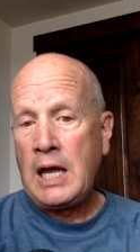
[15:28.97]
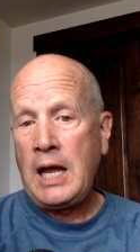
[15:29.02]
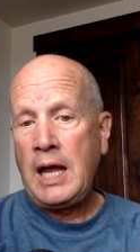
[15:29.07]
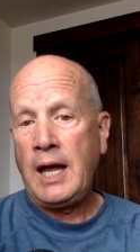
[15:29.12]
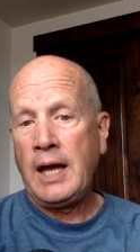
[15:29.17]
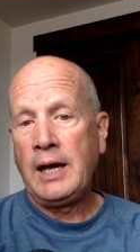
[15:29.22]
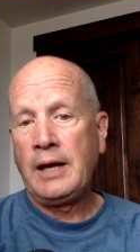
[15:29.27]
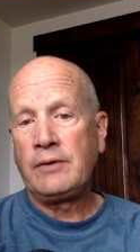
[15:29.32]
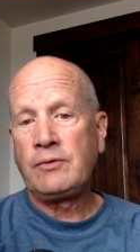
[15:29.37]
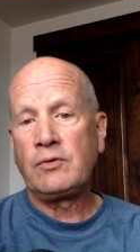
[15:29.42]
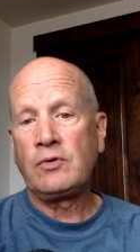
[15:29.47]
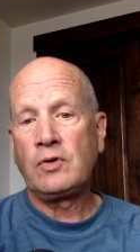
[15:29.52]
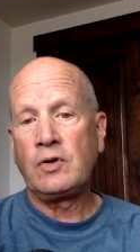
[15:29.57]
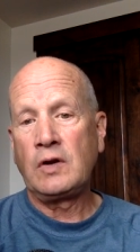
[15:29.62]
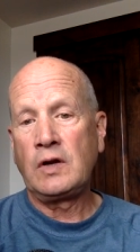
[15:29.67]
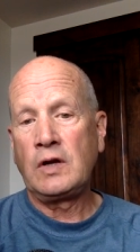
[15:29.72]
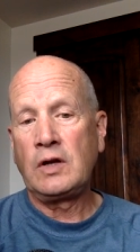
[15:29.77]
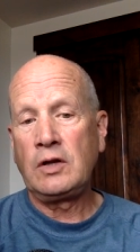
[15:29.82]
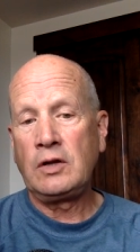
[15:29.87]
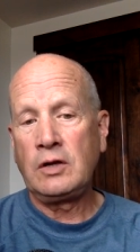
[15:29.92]
And,
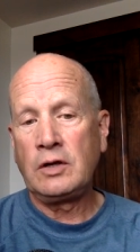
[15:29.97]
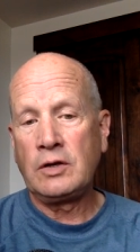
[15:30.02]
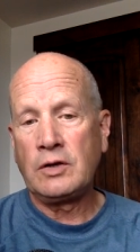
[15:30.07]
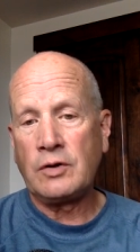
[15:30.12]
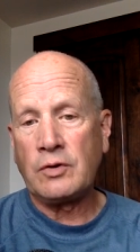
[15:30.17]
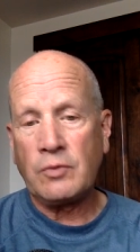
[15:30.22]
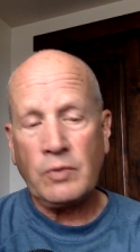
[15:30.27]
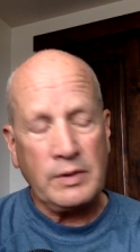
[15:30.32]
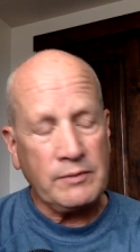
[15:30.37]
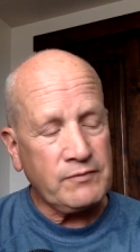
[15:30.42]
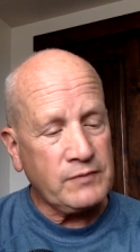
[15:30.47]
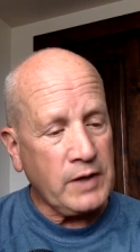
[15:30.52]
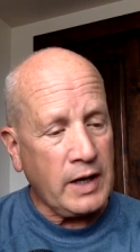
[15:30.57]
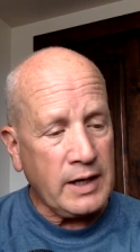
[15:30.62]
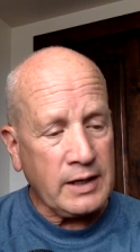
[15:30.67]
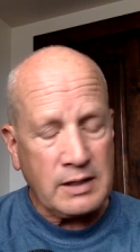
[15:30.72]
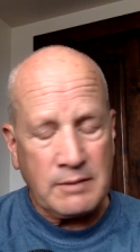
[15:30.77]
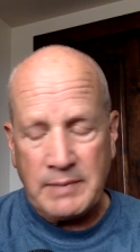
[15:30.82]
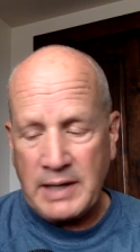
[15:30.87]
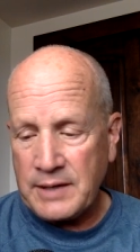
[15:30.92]
you know, we've
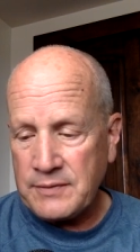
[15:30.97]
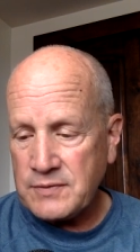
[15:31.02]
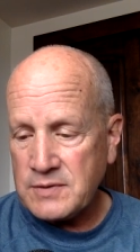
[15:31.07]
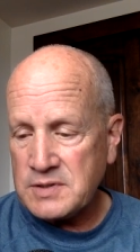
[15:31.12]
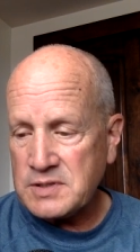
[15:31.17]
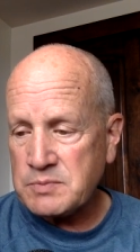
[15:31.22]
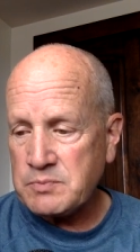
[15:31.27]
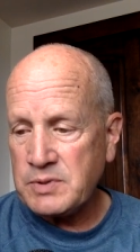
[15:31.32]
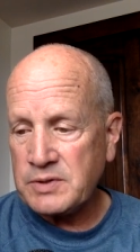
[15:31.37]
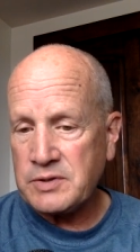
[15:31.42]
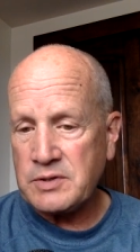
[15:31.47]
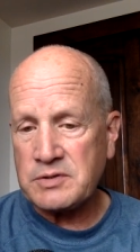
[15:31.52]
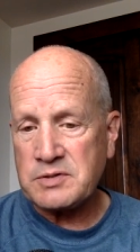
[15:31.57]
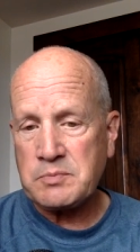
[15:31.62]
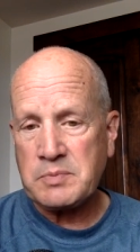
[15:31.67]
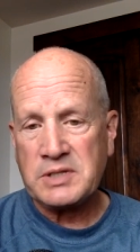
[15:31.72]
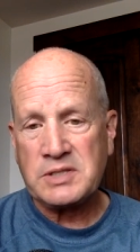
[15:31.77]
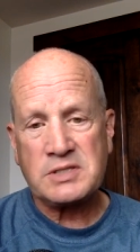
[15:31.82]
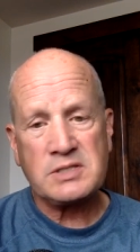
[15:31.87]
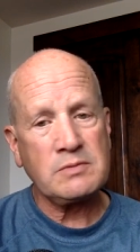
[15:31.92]
talked about this, but there's
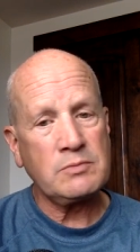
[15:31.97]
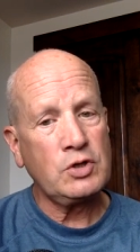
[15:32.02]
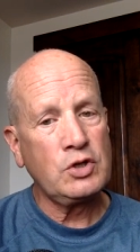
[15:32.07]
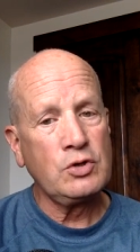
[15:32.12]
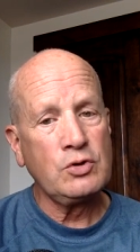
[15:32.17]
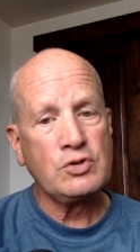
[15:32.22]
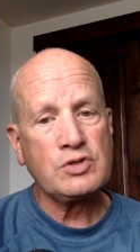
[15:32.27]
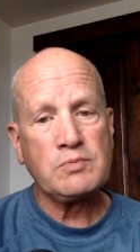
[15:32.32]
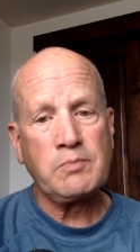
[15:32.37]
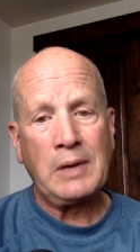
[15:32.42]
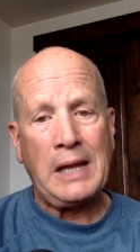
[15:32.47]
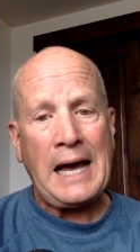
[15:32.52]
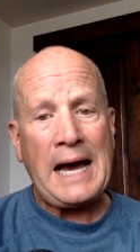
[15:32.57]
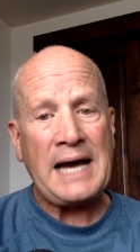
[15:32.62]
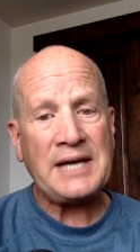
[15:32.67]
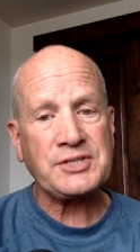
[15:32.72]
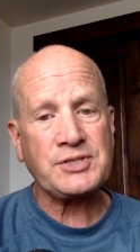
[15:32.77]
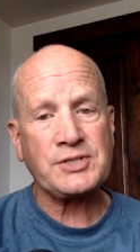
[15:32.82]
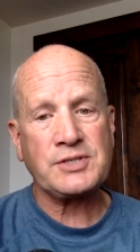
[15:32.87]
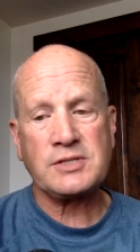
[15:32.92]
been some huge
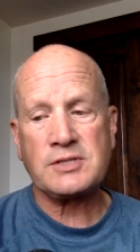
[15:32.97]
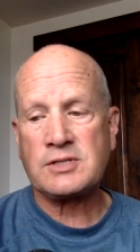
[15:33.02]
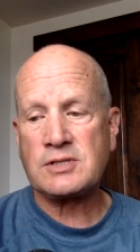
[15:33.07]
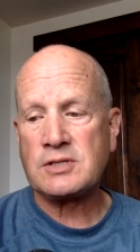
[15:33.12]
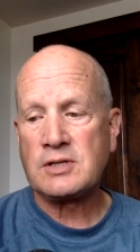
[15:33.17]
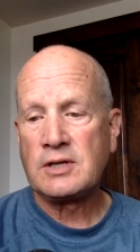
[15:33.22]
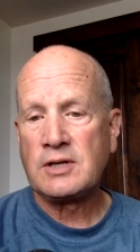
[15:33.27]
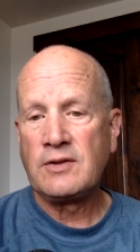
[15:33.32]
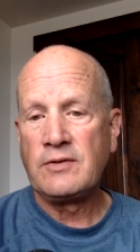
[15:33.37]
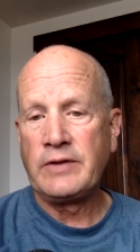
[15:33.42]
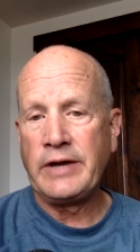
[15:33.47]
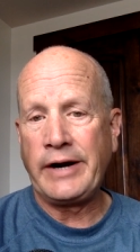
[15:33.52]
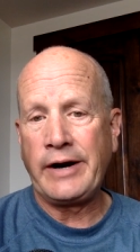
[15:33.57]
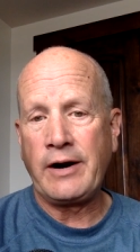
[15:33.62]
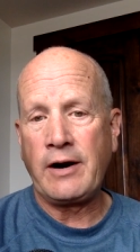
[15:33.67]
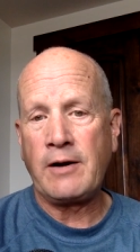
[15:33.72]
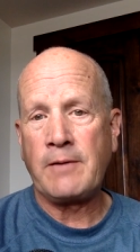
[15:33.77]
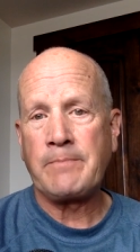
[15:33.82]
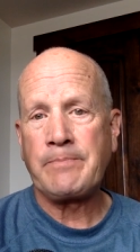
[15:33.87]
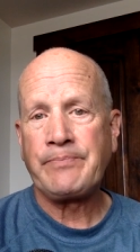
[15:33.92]
blasts
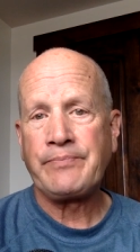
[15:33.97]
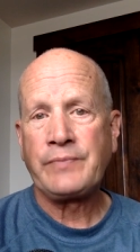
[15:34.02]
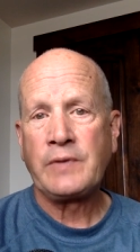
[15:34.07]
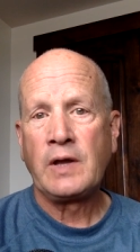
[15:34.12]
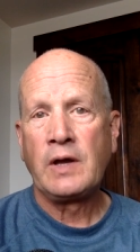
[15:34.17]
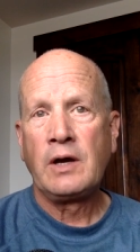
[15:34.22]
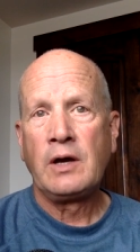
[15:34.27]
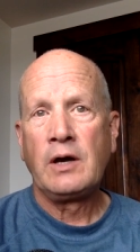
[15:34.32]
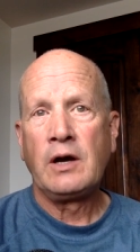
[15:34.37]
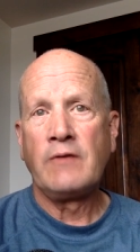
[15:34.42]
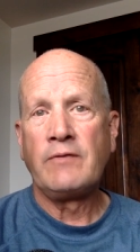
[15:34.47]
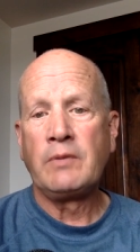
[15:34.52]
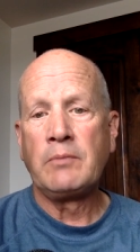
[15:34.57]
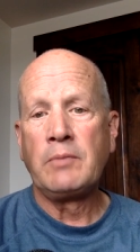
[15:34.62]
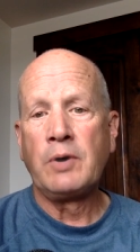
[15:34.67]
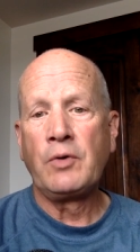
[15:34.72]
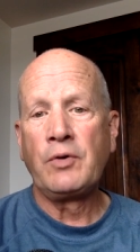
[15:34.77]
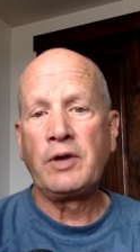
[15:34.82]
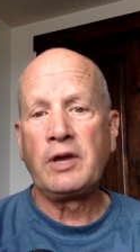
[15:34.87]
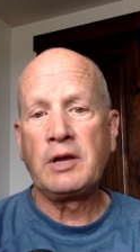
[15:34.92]
there of
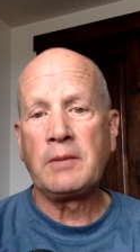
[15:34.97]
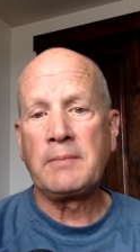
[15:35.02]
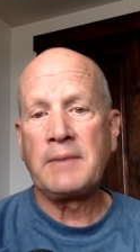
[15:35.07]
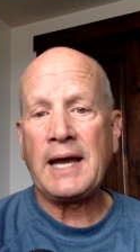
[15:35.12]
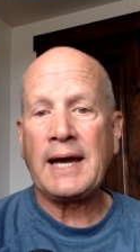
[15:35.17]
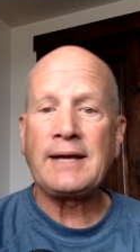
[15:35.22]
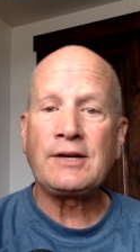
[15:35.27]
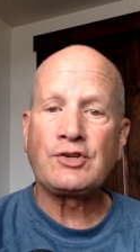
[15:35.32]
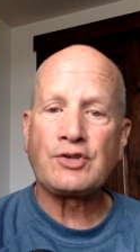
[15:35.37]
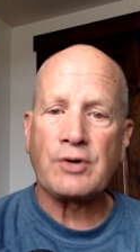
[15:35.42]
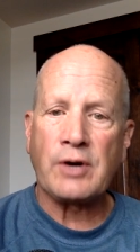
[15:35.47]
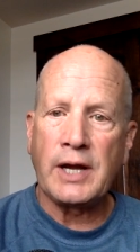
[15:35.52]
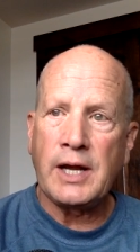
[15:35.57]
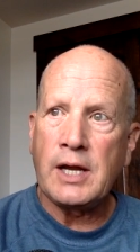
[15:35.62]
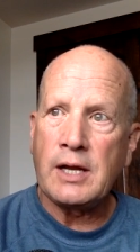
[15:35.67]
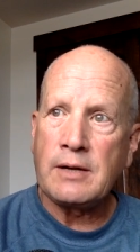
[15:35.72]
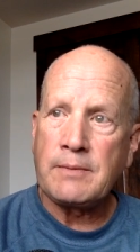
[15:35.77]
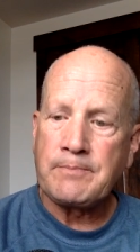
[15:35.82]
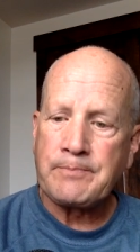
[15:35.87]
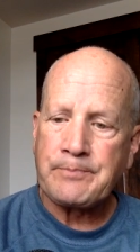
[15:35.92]
ammonium
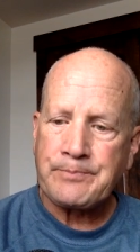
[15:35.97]
nitrate.